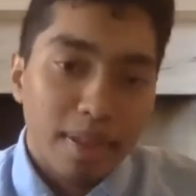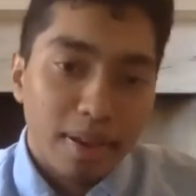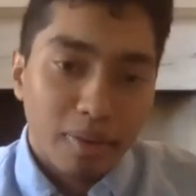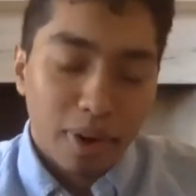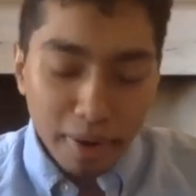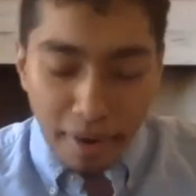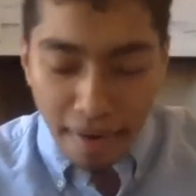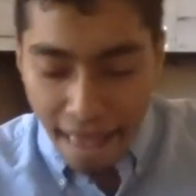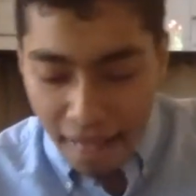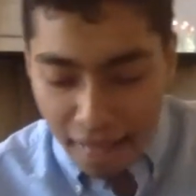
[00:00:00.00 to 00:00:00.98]
right?
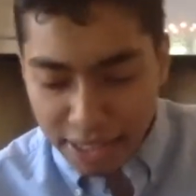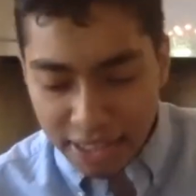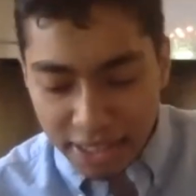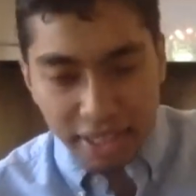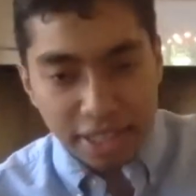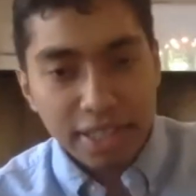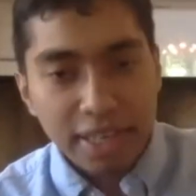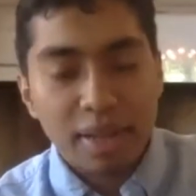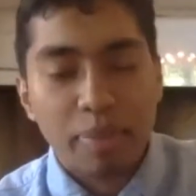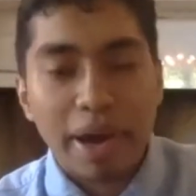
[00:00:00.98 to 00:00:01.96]
And this is instantiated
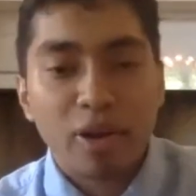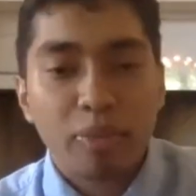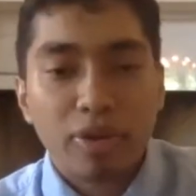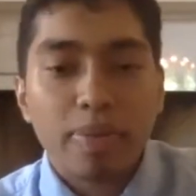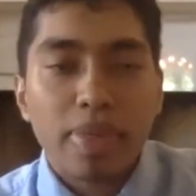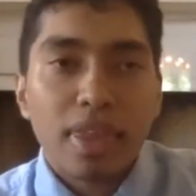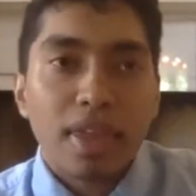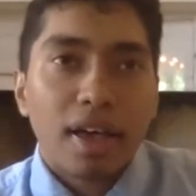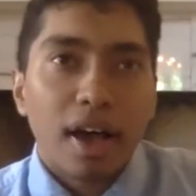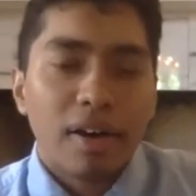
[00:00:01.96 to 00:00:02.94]
in the parable
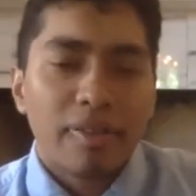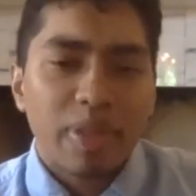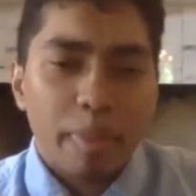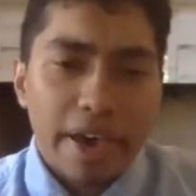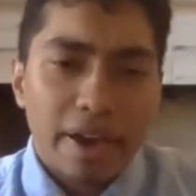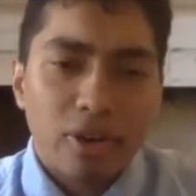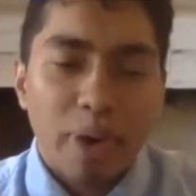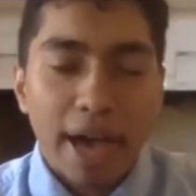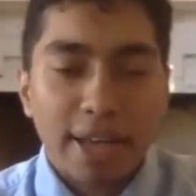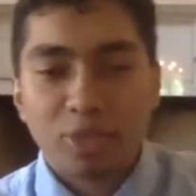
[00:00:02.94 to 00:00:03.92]
of the man who
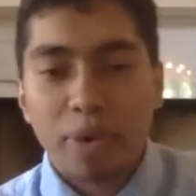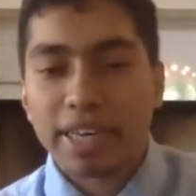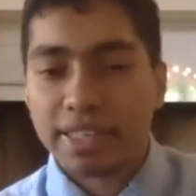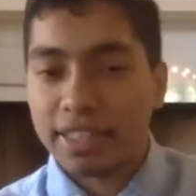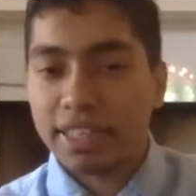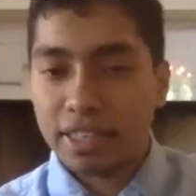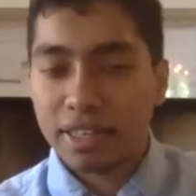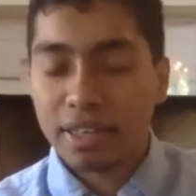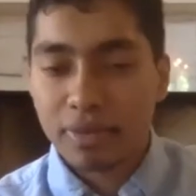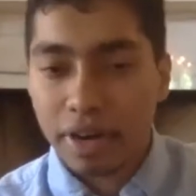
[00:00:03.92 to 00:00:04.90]
passes by a city,
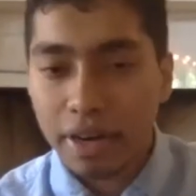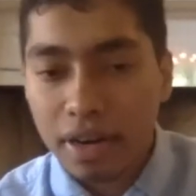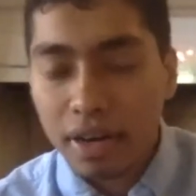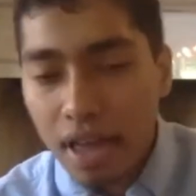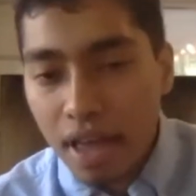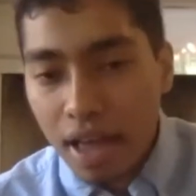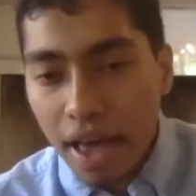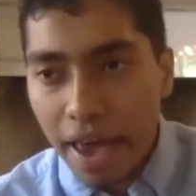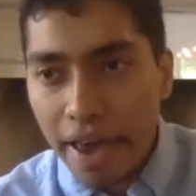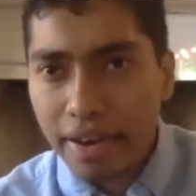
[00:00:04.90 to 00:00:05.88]
right?
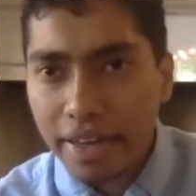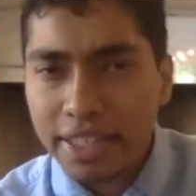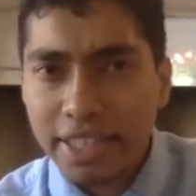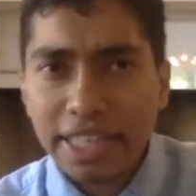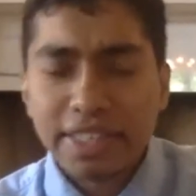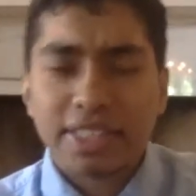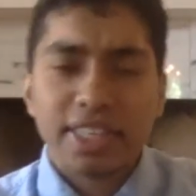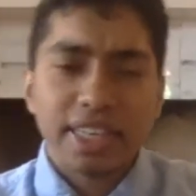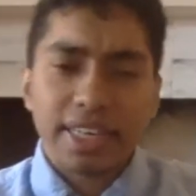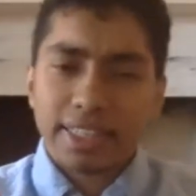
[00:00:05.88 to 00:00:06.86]
And he sees a
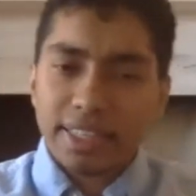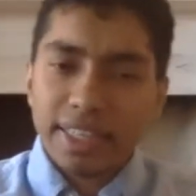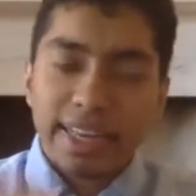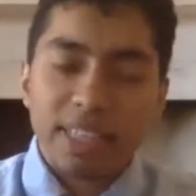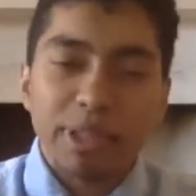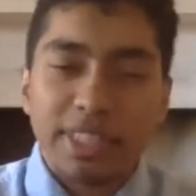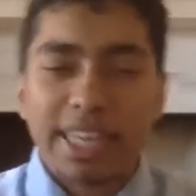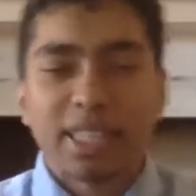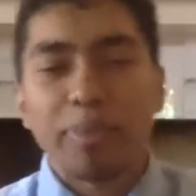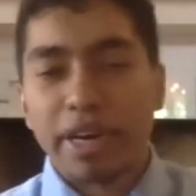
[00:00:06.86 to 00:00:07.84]
city, it's a city that has been
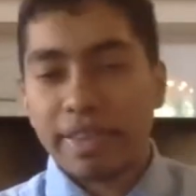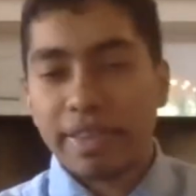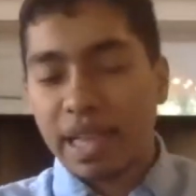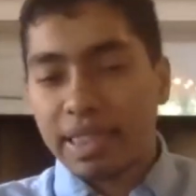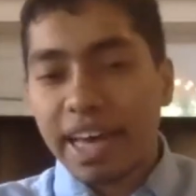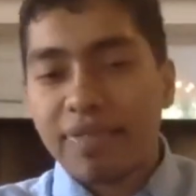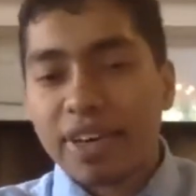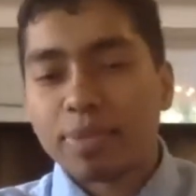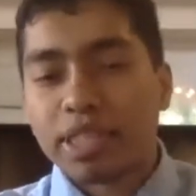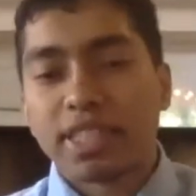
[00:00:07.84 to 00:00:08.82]
decimated. The life has
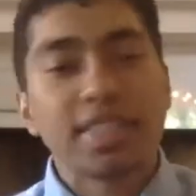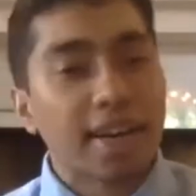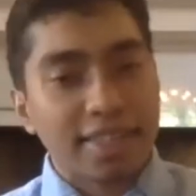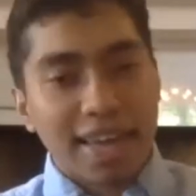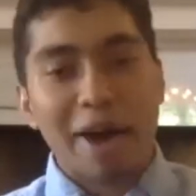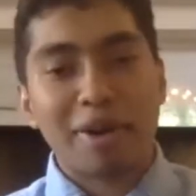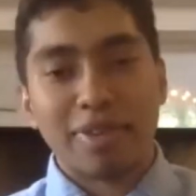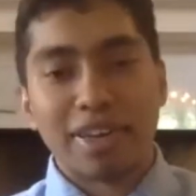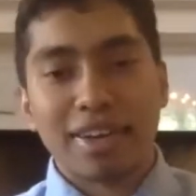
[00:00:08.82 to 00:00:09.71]
been sucked out of it,